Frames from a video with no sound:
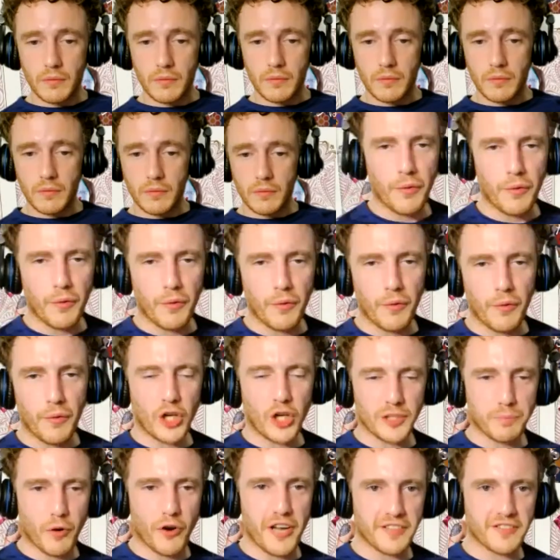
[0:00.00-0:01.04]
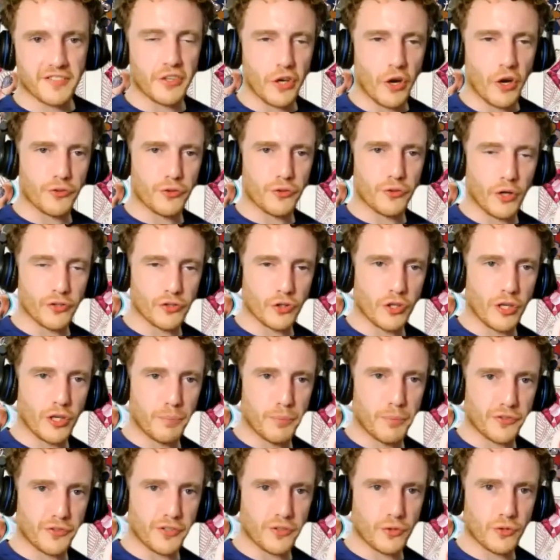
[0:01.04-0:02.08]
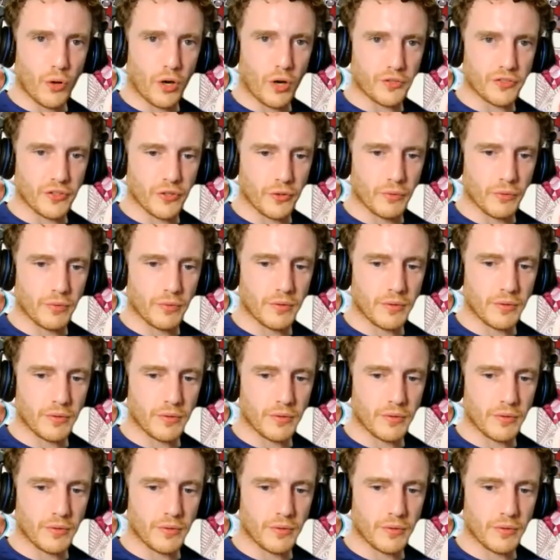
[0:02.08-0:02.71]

Josh Barnett, is also a good person to talk to.